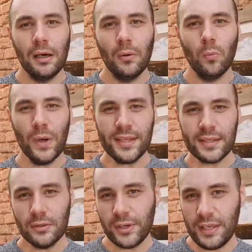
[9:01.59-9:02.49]
We
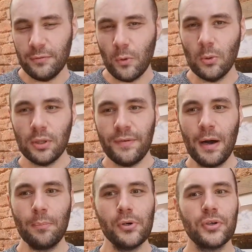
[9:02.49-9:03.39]
still give all of our
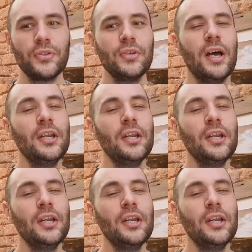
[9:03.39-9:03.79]
books a